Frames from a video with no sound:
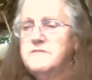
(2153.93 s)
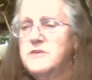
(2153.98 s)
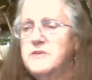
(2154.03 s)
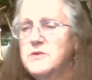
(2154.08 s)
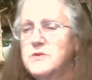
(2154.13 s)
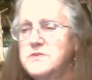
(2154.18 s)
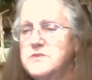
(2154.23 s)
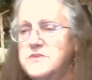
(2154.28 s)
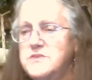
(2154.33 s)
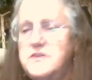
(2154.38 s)

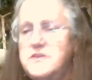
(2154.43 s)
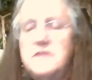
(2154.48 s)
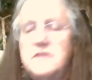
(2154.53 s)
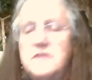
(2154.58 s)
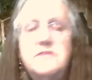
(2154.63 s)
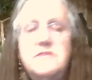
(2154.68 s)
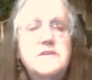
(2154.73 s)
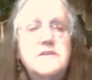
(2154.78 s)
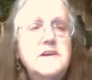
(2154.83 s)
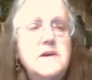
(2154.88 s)
Folks,
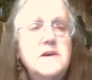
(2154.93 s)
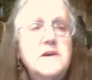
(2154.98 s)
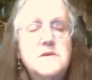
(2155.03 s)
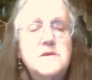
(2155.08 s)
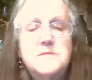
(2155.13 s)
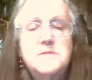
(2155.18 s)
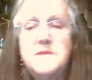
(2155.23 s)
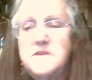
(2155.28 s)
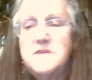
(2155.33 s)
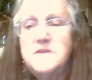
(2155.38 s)
share the video
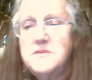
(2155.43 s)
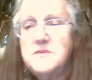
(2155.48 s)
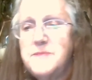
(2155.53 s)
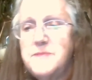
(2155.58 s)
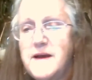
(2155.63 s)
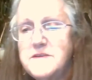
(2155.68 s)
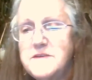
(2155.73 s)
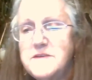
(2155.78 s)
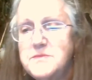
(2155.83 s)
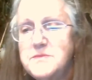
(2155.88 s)
as much as
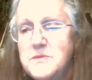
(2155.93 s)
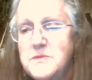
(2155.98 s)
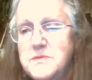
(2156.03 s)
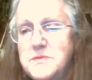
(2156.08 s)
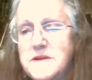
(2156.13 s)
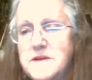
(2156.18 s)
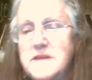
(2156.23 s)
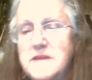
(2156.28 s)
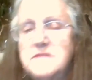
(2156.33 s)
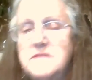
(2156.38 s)
possible,
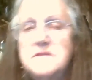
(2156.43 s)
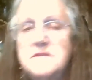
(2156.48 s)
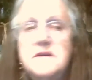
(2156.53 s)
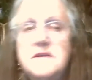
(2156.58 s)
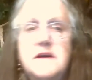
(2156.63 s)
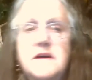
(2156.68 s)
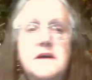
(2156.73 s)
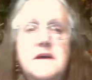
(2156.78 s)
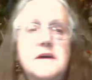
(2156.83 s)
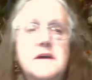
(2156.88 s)
please.
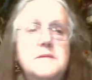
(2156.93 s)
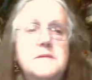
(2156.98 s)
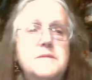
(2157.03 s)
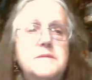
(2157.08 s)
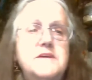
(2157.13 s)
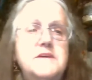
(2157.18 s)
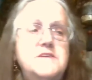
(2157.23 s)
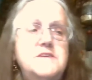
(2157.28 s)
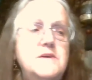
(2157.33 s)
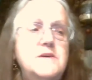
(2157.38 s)

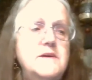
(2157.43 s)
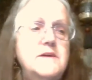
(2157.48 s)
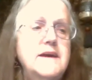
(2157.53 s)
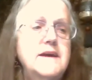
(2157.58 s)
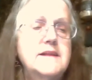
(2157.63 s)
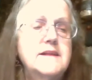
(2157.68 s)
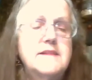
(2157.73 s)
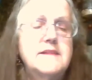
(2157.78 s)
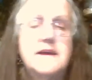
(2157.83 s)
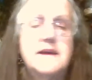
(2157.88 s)
By sharing
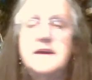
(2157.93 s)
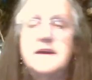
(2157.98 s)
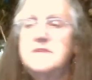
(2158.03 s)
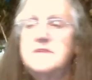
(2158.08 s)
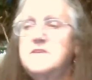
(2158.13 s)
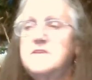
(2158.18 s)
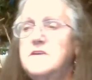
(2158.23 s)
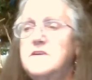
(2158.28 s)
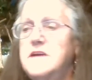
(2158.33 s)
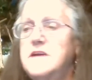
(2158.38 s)
it, that
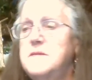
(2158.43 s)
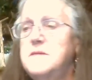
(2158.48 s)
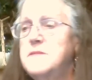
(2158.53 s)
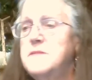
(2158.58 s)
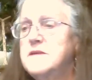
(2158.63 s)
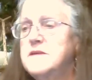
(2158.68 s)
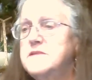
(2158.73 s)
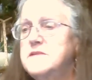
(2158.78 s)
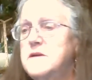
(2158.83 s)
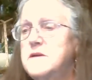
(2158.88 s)
gets our name
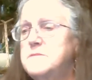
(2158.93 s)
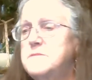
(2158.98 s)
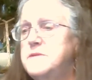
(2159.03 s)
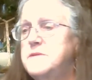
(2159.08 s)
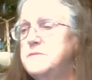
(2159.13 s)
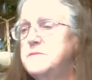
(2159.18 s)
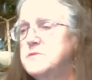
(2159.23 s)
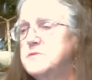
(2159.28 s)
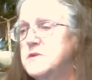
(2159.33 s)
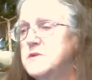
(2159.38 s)
out there and
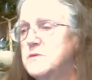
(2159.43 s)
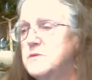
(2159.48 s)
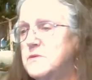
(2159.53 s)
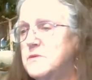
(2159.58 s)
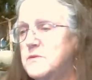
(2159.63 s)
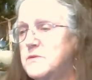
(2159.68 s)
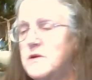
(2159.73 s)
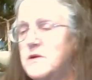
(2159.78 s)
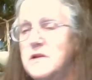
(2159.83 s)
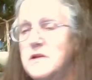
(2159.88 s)
people know what we're